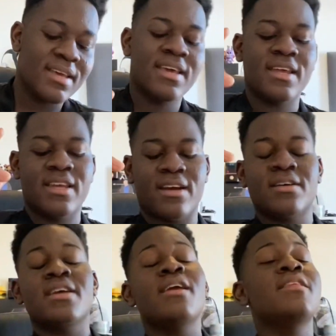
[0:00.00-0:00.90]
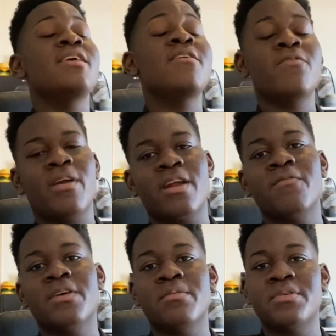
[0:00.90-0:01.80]
And yeah, in the fan
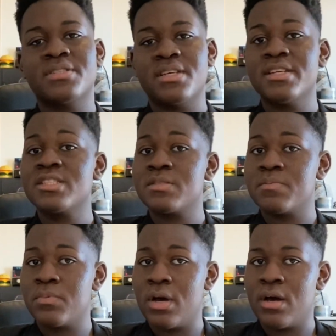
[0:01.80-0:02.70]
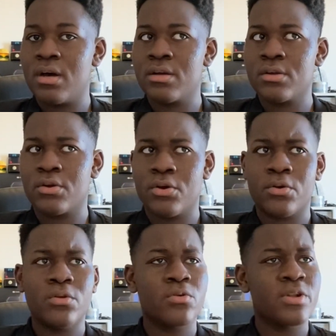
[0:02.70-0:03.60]
community, this uh,
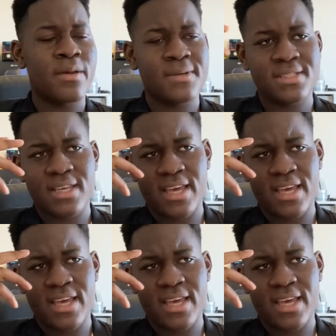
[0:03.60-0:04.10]
girl, her name is